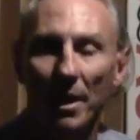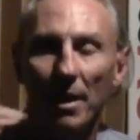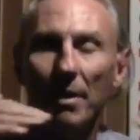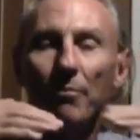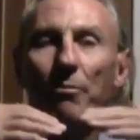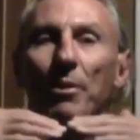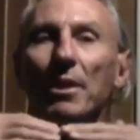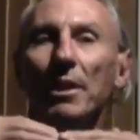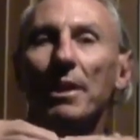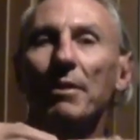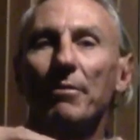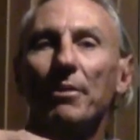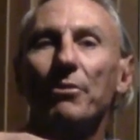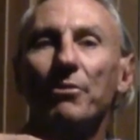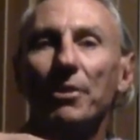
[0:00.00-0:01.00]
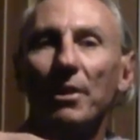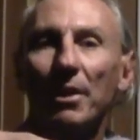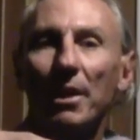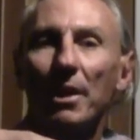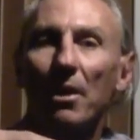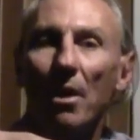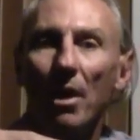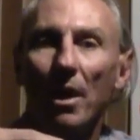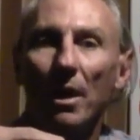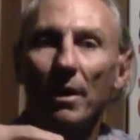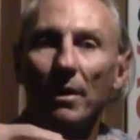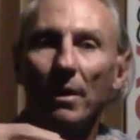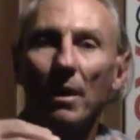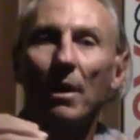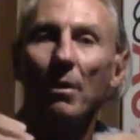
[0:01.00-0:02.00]
If we leave the ceiling
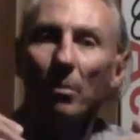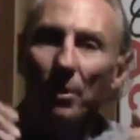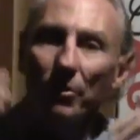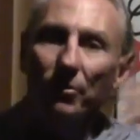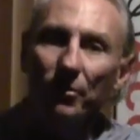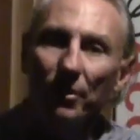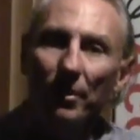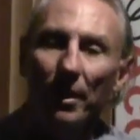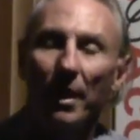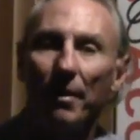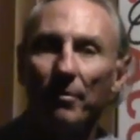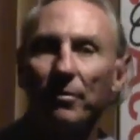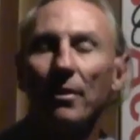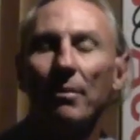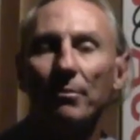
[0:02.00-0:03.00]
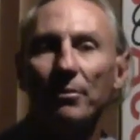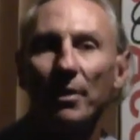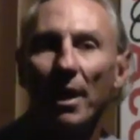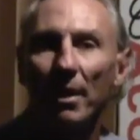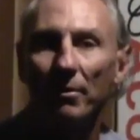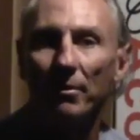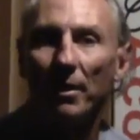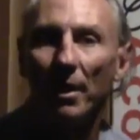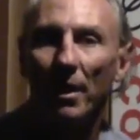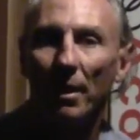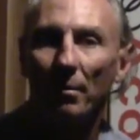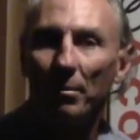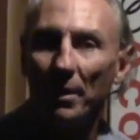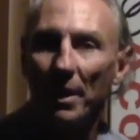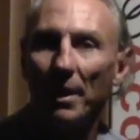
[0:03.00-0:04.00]
on, we'll still have some sound
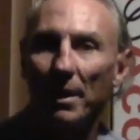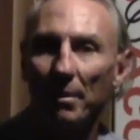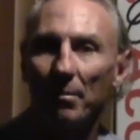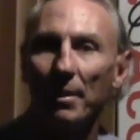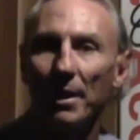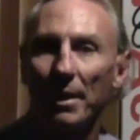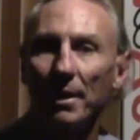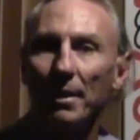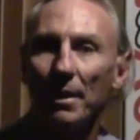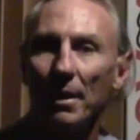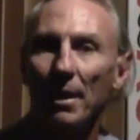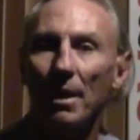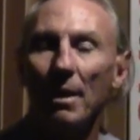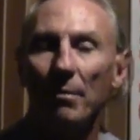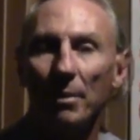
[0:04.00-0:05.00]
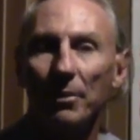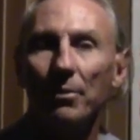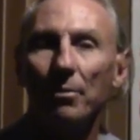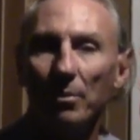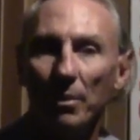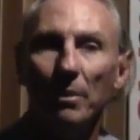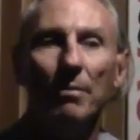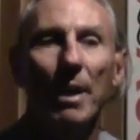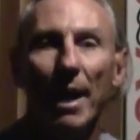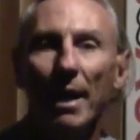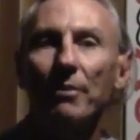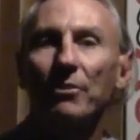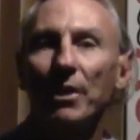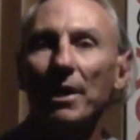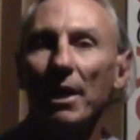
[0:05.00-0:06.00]
uh, being emitted, but the room
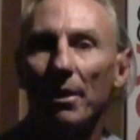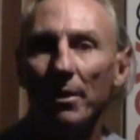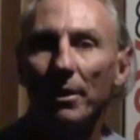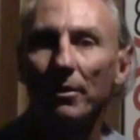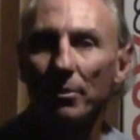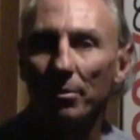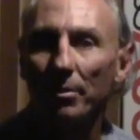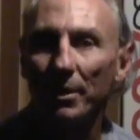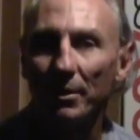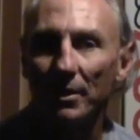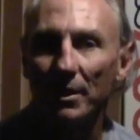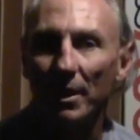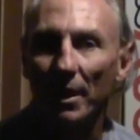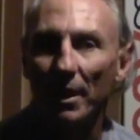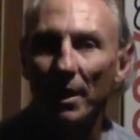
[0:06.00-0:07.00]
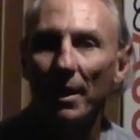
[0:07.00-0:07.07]
has a characteristic.